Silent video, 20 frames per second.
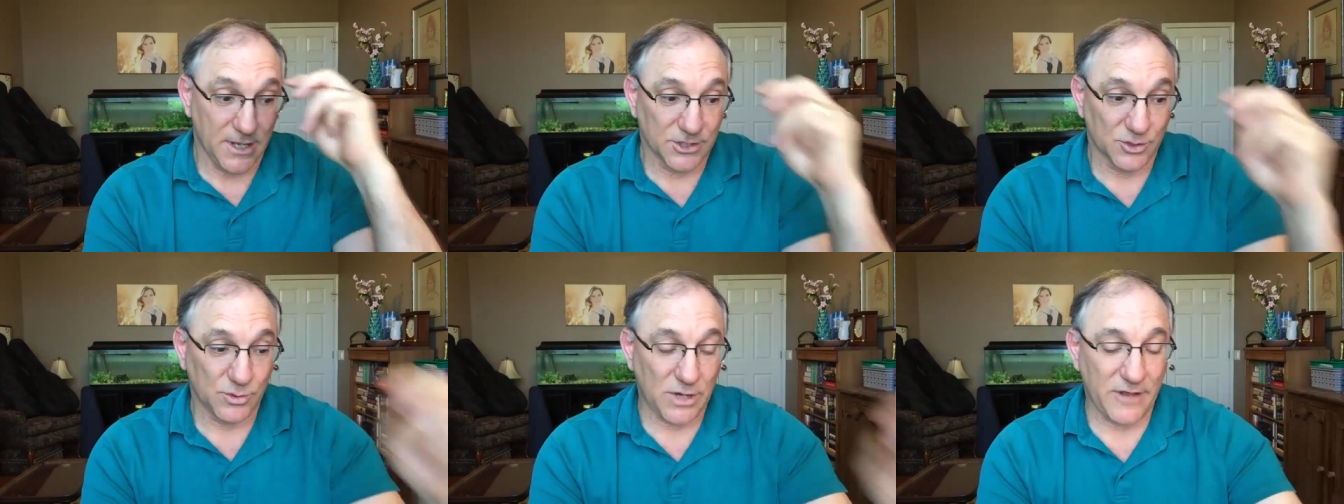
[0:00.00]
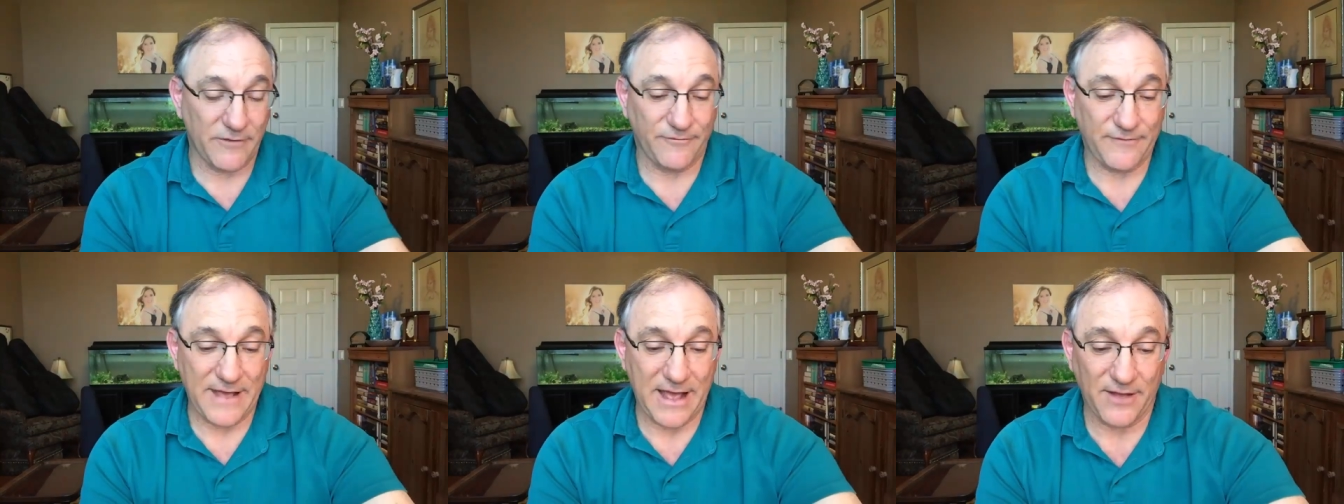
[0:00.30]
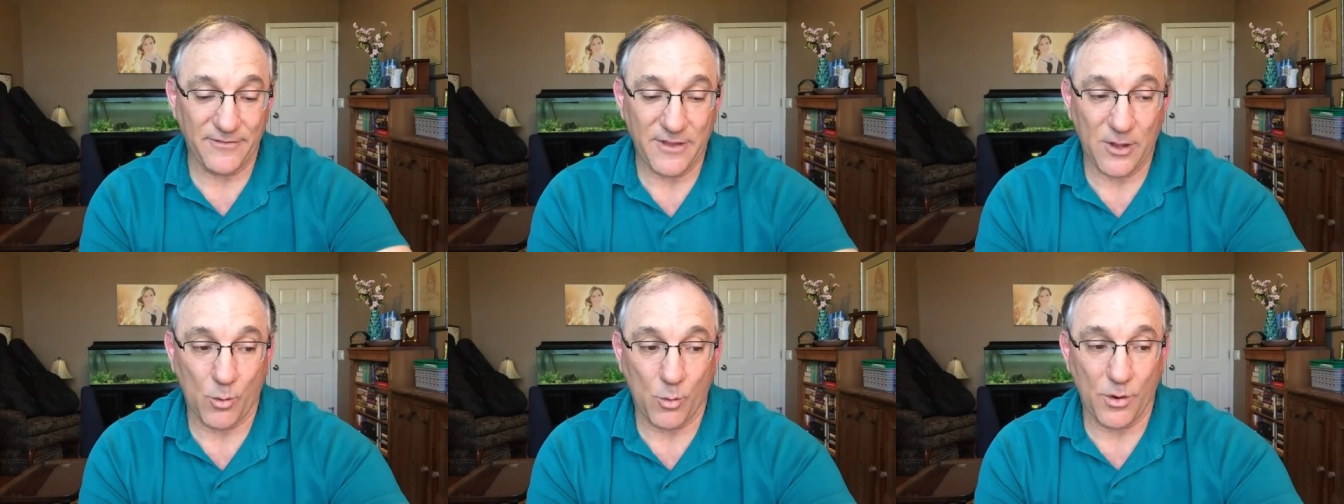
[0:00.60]
So what I
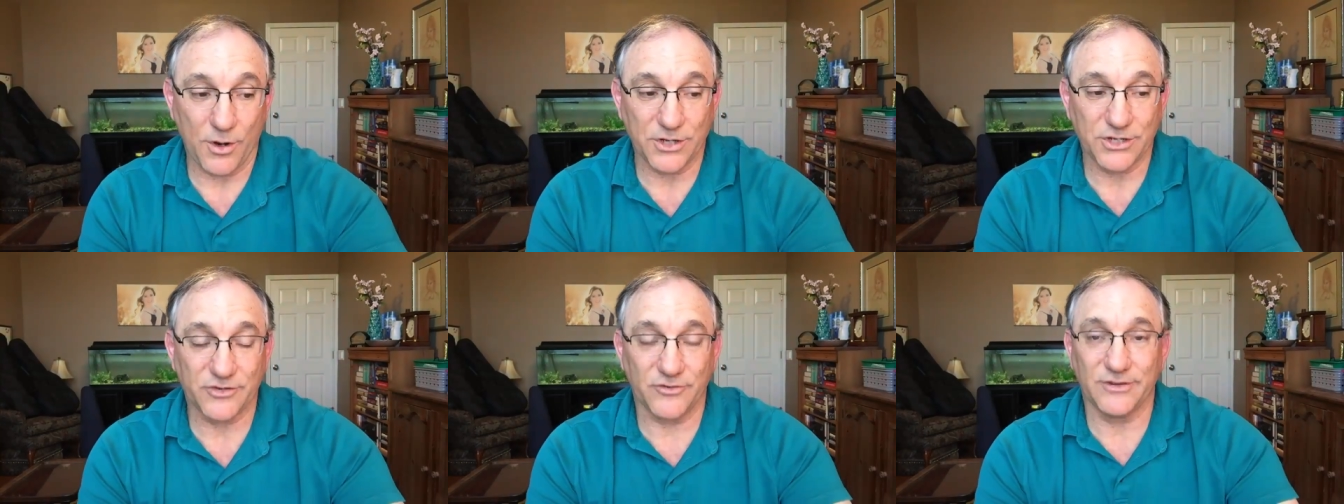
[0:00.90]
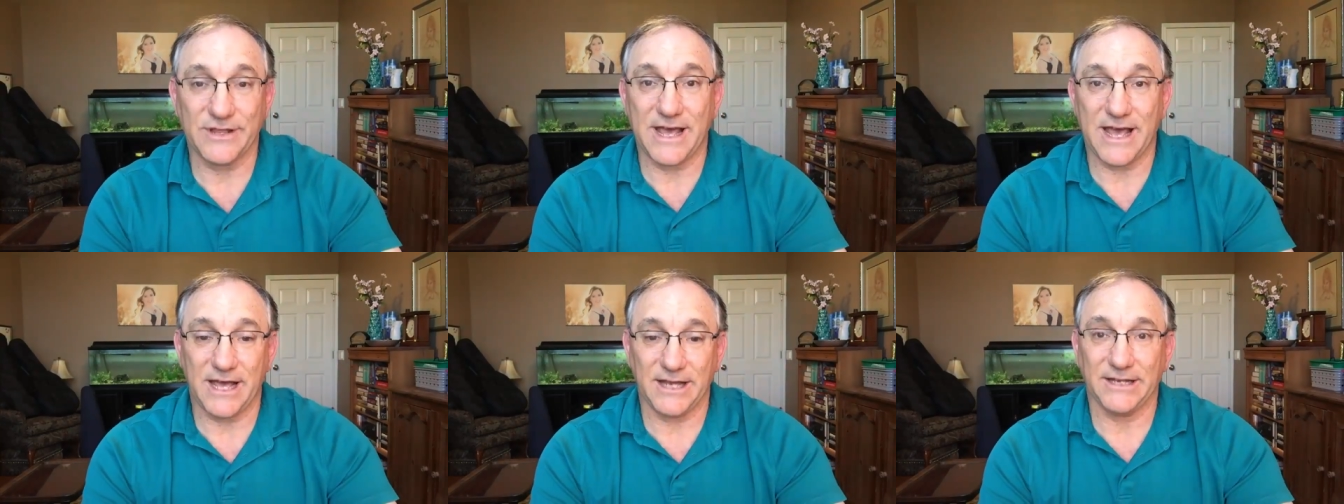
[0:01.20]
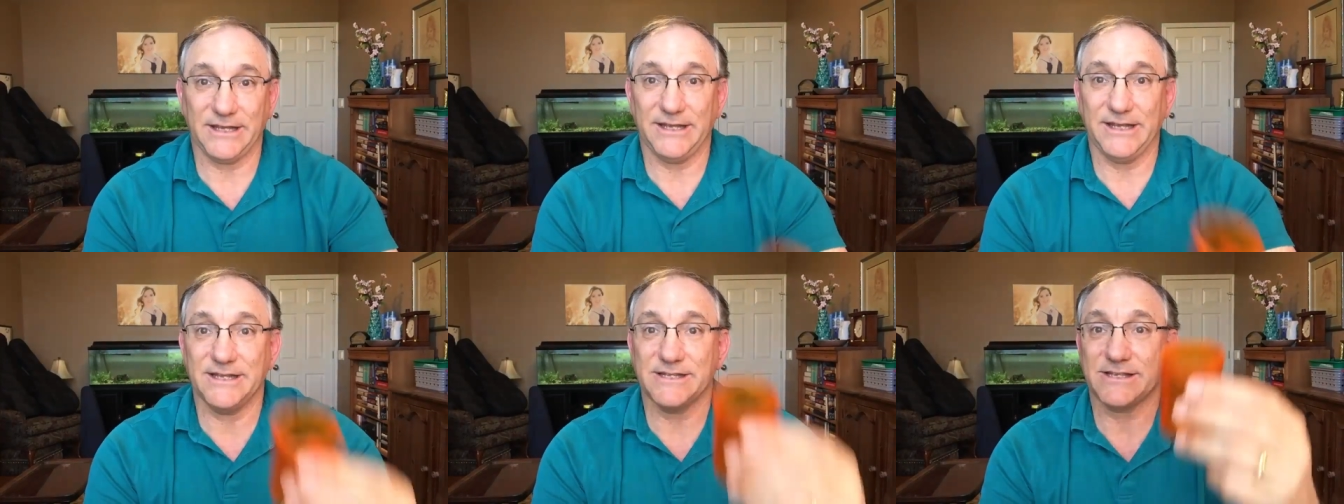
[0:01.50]
found that works for
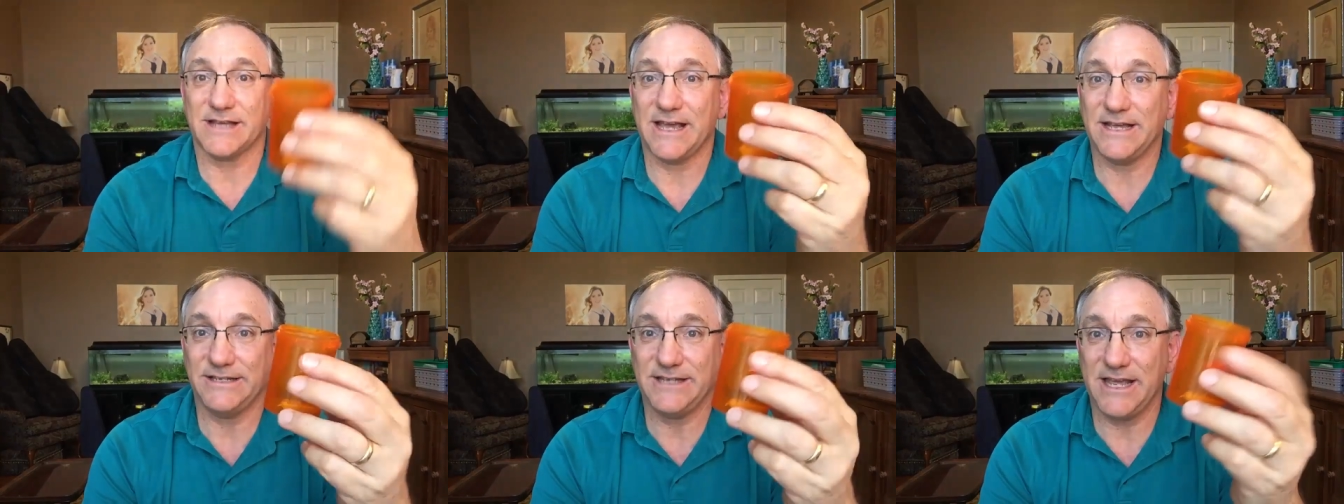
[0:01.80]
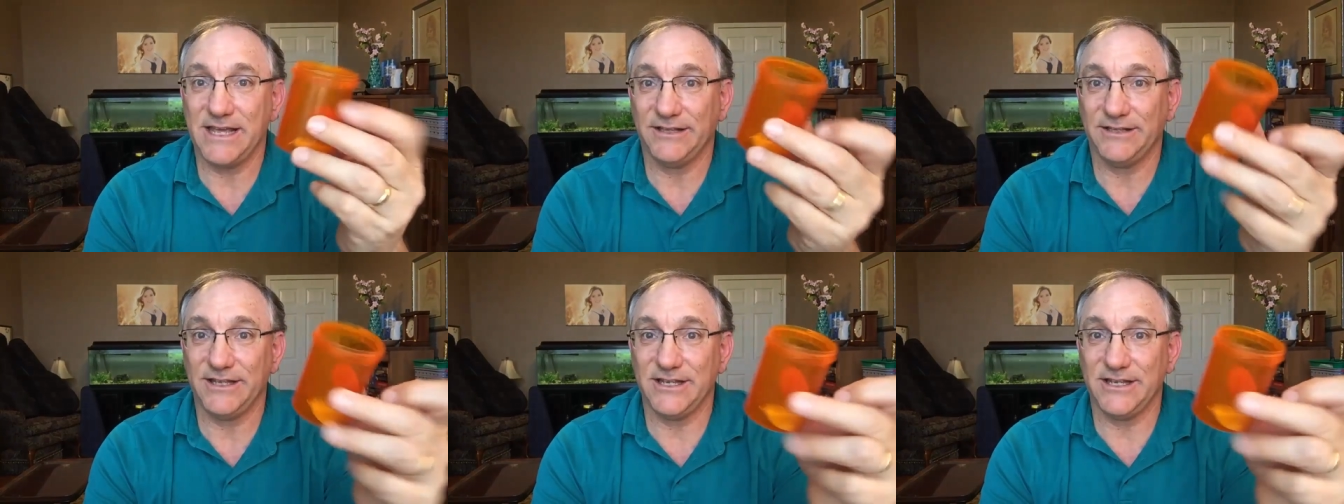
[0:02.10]
that is I take